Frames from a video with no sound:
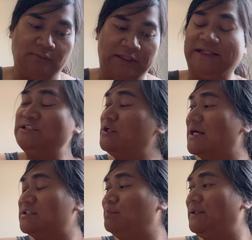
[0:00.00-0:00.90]
Unless you
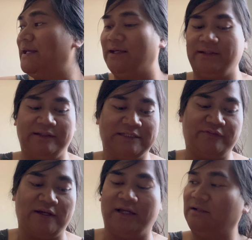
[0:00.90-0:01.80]
guys are playing, then that's
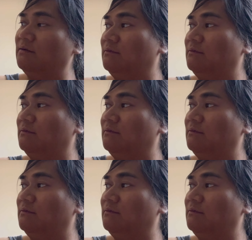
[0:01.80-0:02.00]
fine.